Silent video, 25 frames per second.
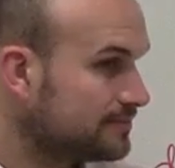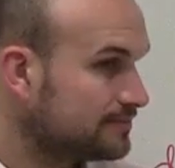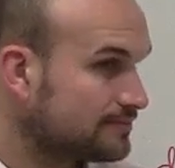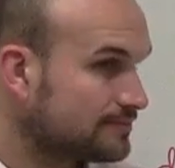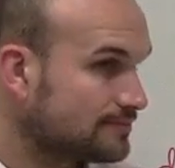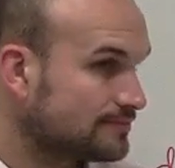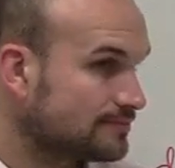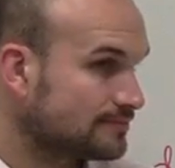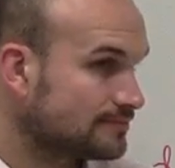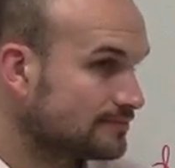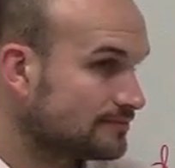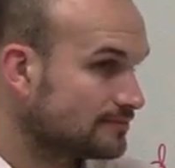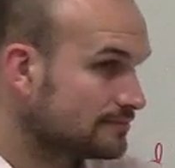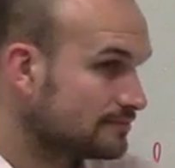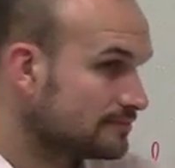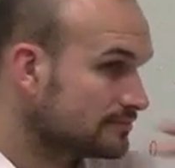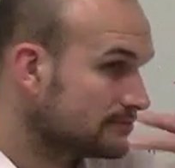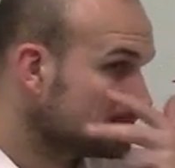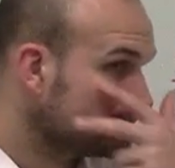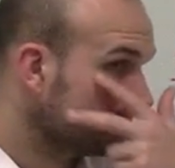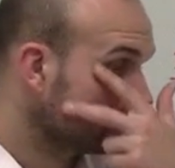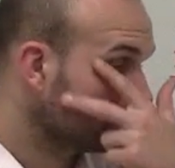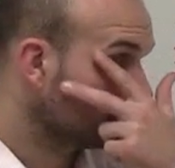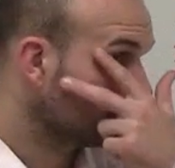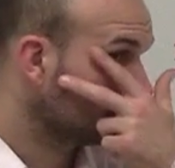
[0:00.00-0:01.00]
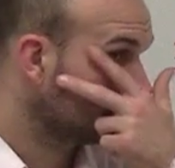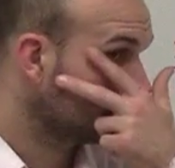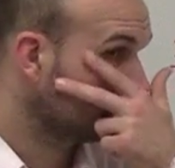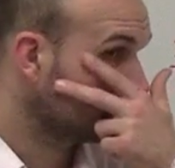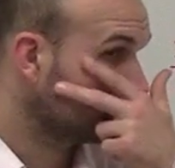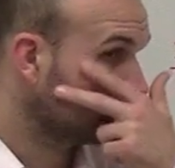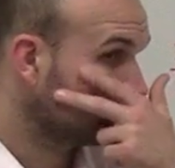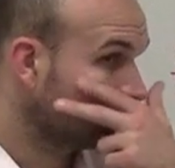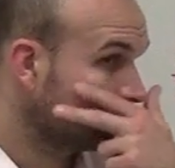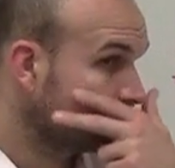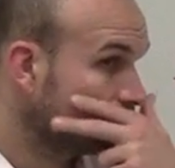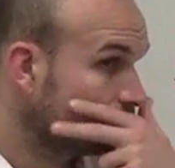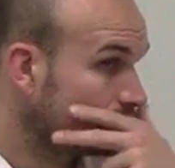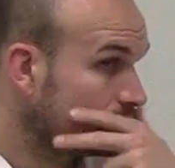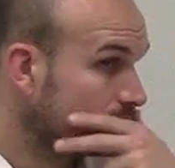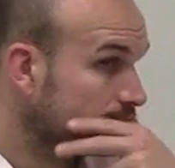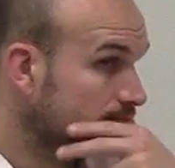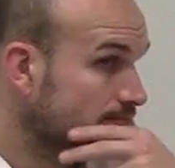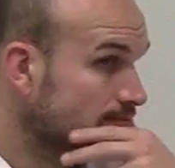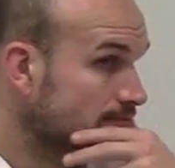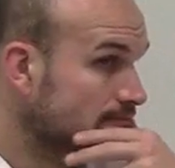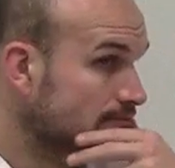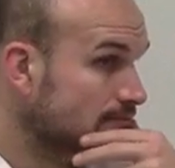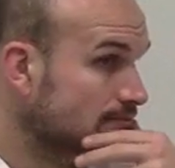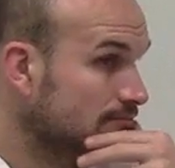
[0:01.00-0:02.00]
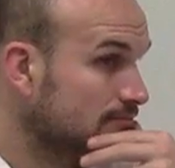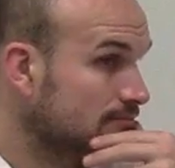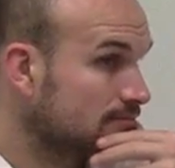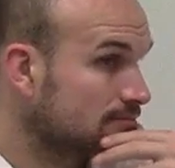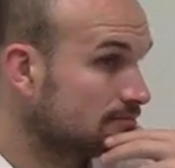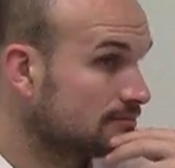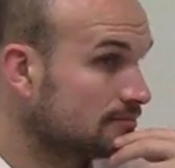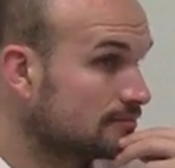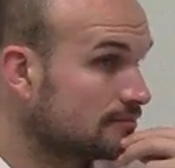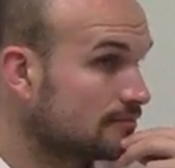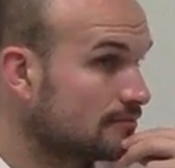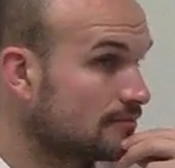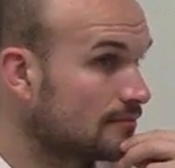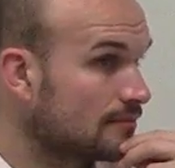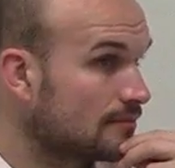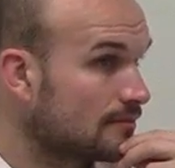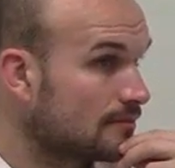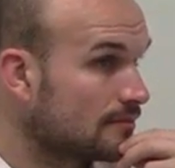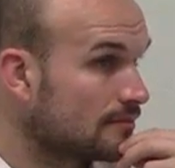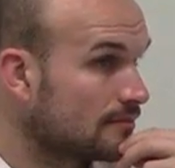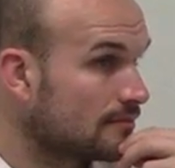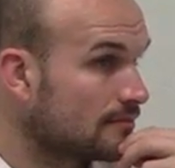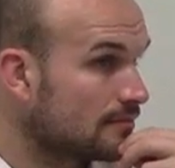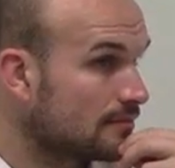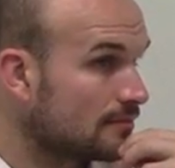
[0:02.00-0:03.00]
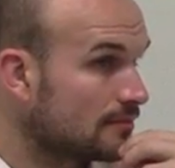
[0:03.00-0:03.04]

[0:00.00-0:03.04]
[no speech]